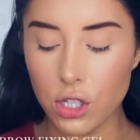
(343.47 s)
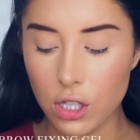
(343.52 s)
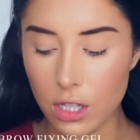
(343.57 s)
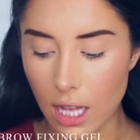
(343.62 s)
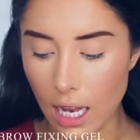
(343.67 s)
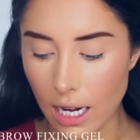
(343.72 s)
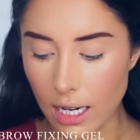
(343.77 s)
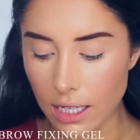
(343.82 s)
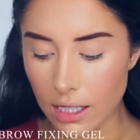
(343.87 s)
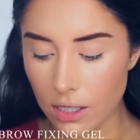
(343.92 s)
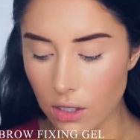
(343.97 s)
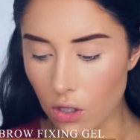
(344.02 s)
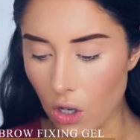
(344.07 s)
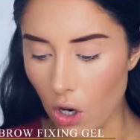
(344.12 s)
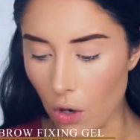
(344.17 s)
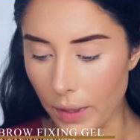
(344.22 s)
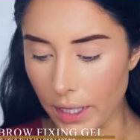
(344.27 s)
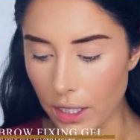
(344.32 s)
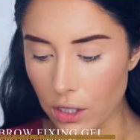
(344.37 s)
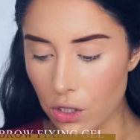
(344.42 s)
that is
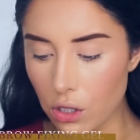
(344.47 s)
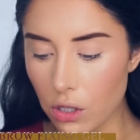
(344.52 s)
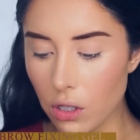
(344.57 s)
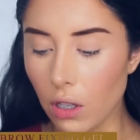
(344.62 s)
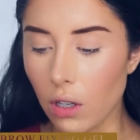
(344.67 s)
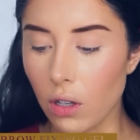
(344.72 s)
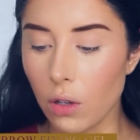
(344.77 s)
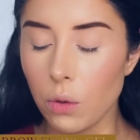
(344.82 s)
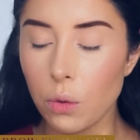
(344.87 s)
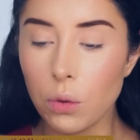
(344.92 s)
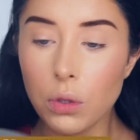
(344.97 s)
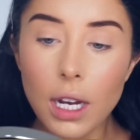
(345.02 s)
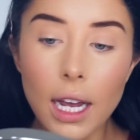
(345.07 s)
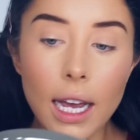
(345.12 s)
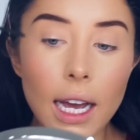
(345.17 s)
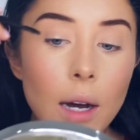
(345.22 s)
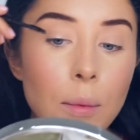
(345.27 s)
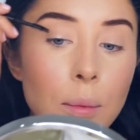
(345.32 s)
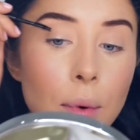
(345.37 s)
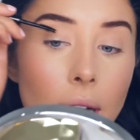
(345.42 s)
going to hold
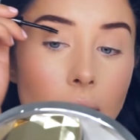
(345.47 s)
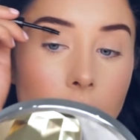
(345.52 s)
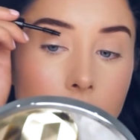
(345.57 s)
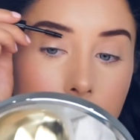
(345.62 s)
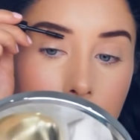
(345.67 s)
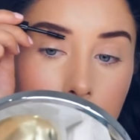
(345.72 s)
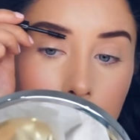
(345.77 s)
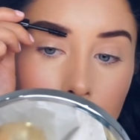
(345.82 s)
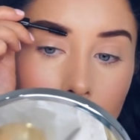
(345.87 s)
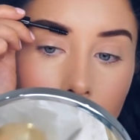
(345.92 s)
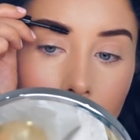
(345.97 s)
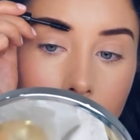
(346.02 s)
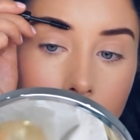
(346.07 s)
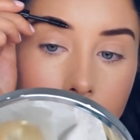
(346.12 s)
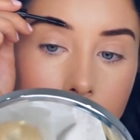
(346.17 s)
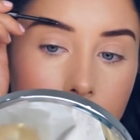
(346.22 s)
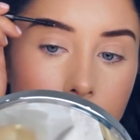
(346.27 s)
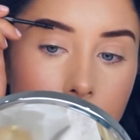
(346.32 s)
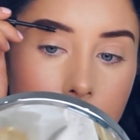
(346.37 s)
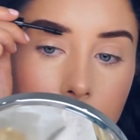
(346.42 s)
our brows in
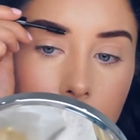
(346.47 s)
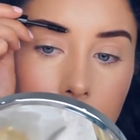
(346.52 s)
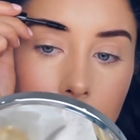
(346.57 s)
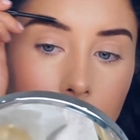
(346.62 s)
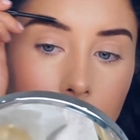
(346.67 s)
place.